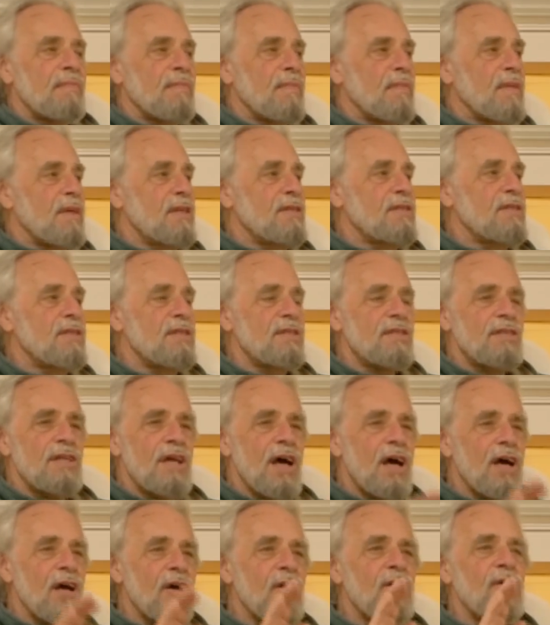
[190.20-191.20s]
This is
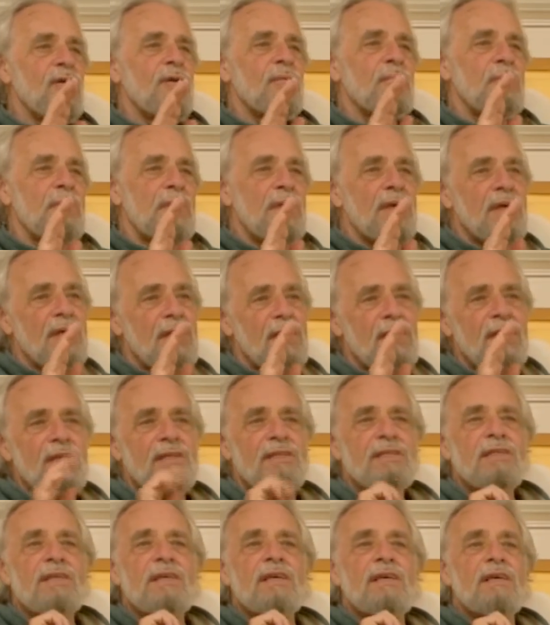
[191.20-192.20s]
not going to be
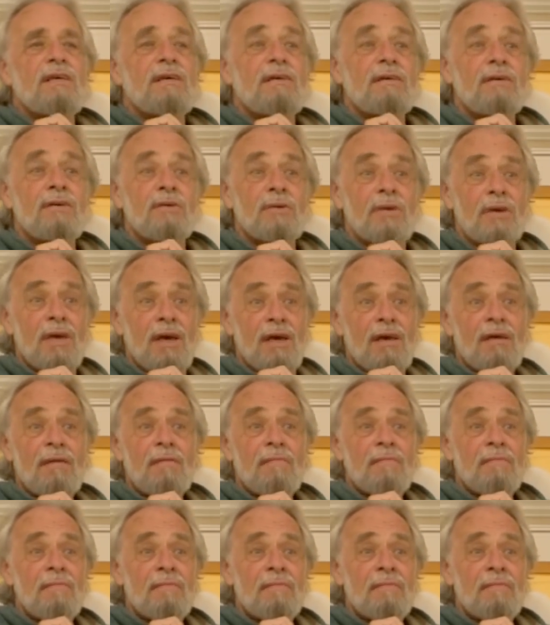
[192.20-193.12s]
easy, okay?